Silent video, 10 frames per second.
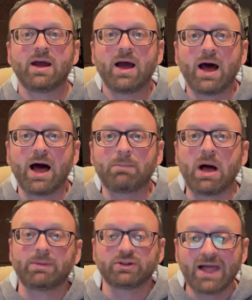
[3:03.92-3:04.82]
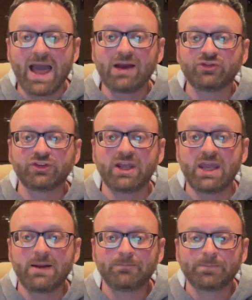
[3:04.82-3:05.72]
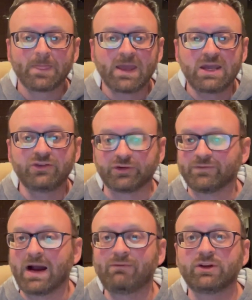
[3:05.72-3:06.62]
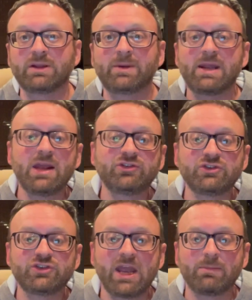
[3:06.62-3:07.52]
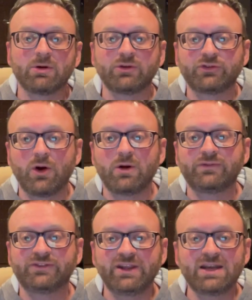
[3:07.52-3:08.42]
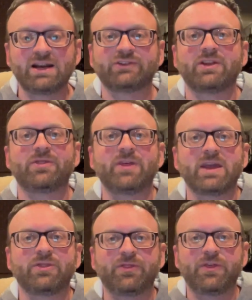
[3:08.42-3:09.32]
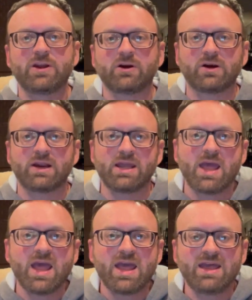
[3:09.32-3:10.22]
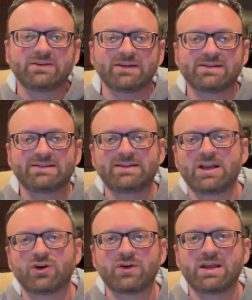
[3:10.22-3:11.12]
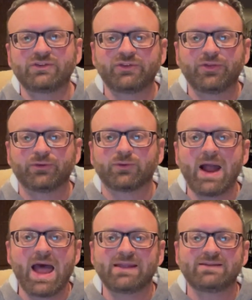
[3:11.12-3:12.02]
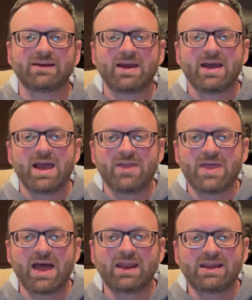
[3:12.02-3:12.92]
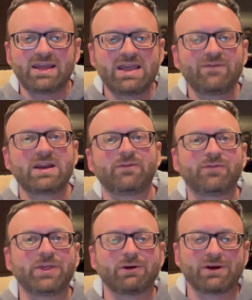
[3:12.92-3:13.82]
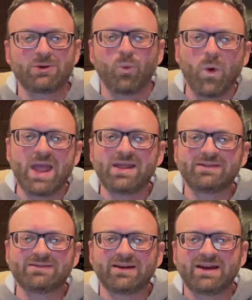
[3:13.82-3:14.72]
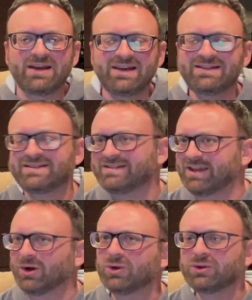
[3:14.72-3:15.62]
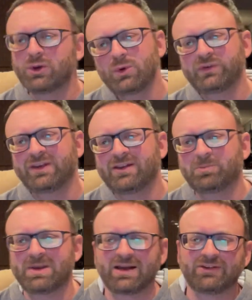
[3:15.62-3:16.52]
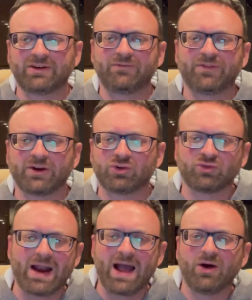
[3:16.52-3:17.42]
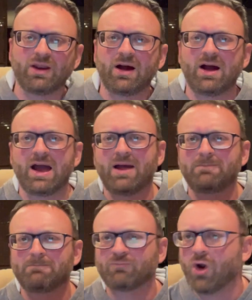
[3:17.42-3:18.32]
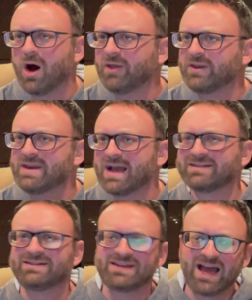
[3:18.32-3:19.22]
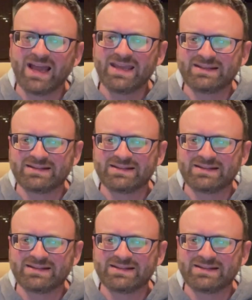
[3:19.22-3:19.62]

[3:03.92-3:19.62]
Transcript: Bobby Lashley. He survived the Elimination Chamber. So if Cena doesn't think Theory is a serious threat, and that even if Theory wins, he still loses because of the crowd at Raw the next night,